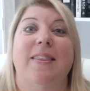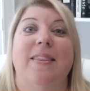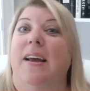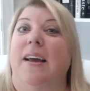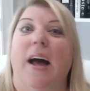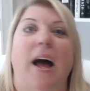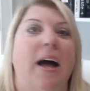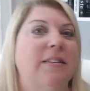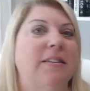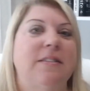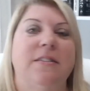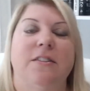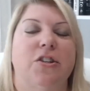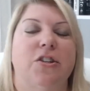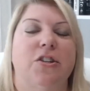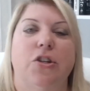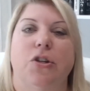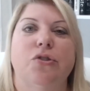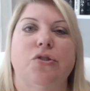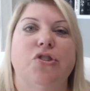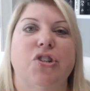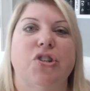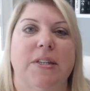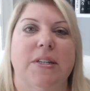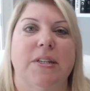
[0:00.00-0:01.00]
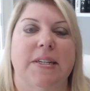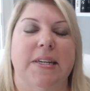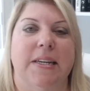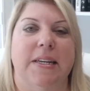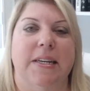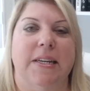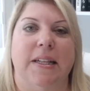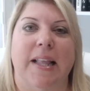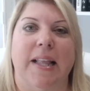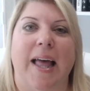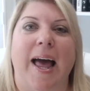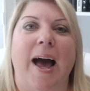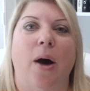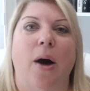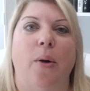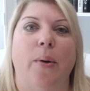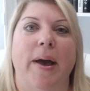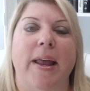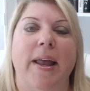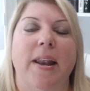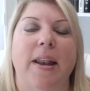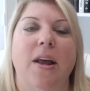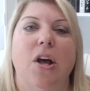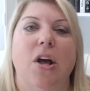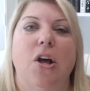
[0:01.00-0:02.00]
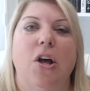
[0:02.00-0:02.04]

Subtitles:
The Constitution didn't allow it.